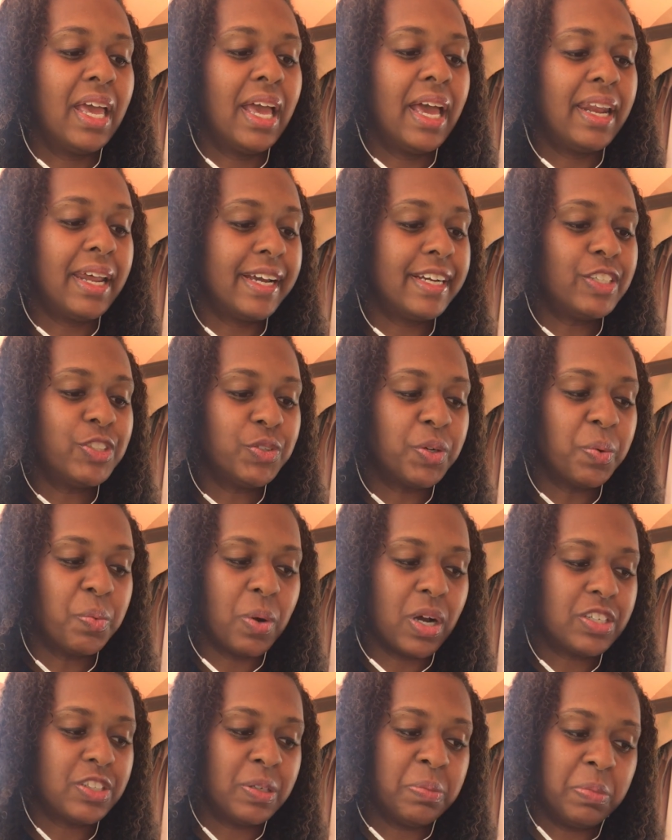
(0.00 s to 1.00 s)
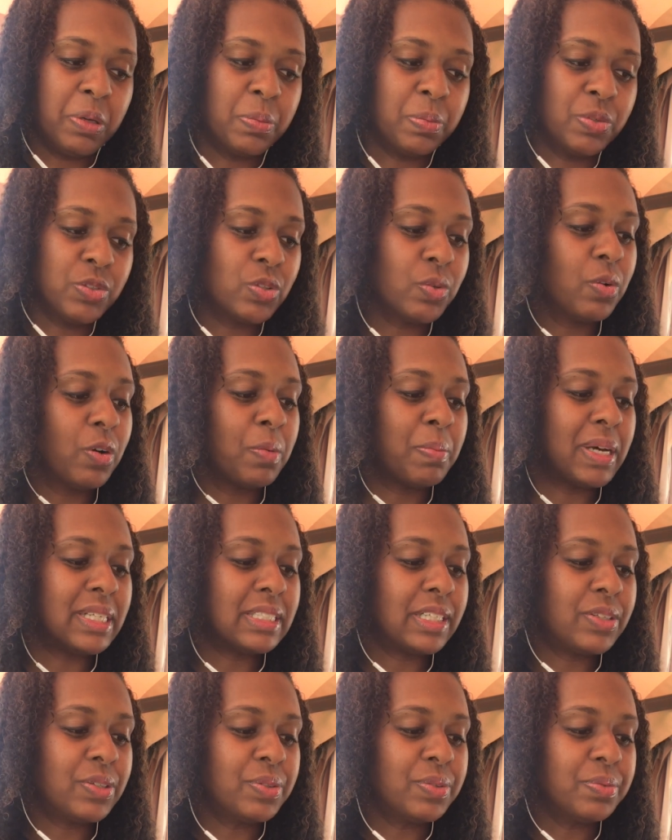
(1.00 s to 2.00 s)
and I enjoy watching people squirm
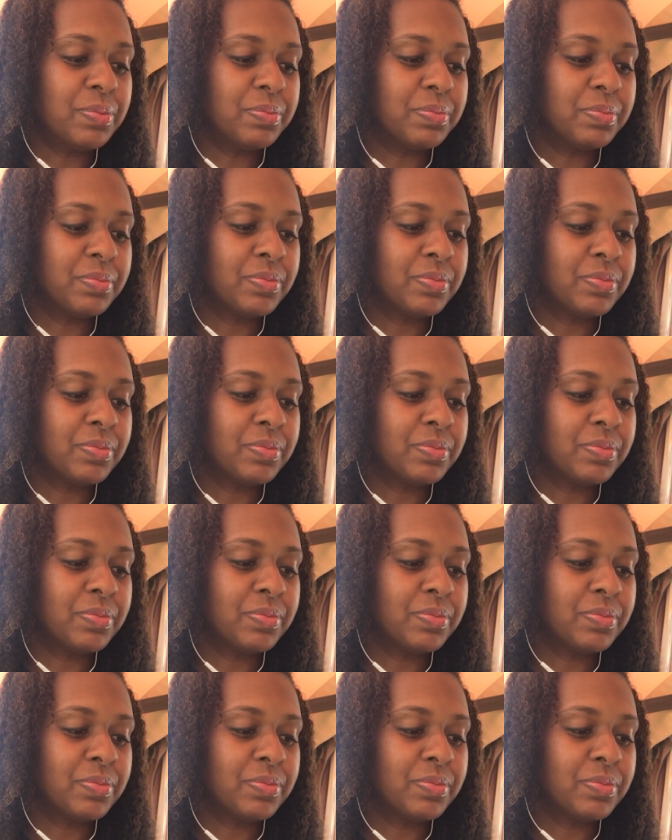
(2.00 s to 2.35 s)
as I do.